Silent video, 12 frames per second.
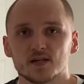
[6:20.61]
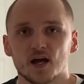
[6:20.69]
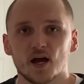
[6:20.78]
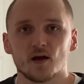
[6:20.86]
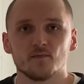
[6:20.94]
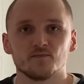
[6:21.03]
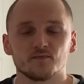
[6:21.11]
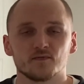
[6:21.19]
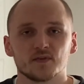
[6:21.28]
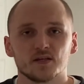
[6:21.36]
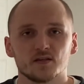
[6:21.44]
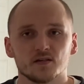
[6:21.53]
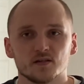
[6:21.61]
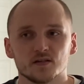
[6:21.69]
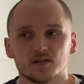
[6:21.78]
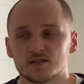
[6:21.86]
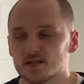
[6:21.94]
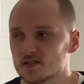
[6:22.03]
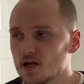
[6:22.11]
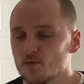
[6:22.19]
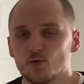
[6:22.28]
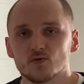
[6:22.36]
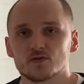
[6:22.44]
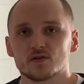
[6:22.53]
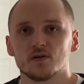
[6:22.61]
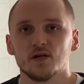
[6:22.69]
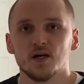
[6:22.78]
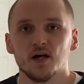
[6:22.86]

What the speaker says: the disciples,